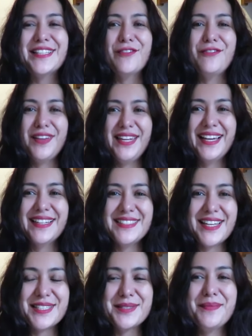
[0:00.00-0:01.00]
some finning
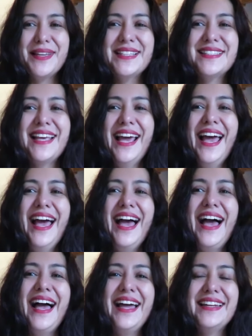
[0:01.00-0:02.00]
adjustments,
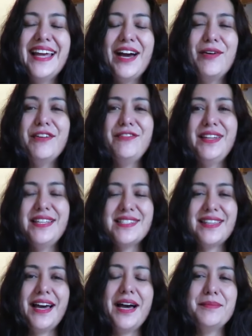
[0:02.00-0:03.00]
and how I
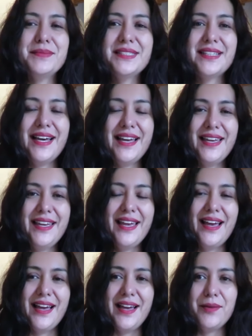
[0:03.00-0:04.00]
finished the arm
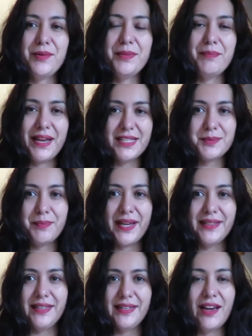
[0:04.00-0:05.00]
side uh, with bias
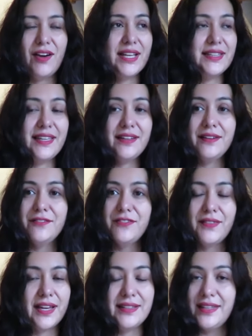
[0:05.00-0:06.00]
binding. Now I did,
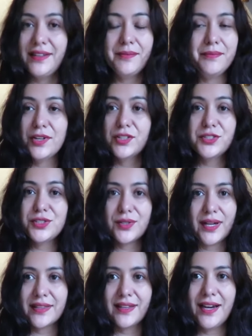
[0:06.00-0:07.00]
I did
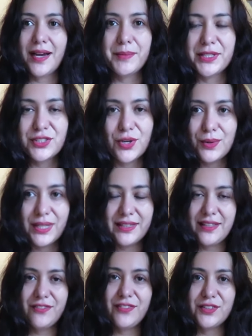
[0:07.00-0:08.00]
construct the garment
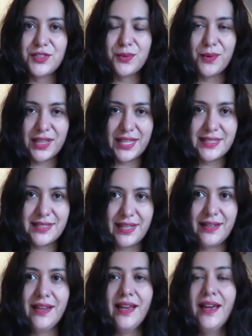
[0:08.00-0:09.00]
totally different to what they
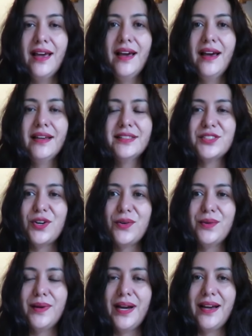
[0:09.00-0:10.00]
said.
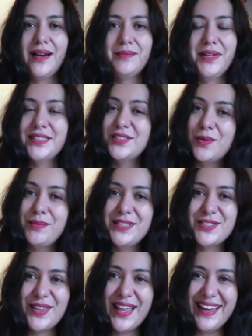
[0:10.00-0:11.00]
So um, let's hop
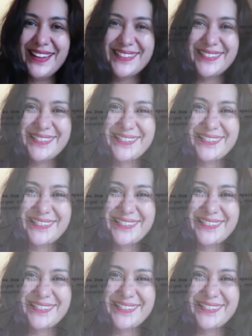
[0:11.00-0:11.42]
into that.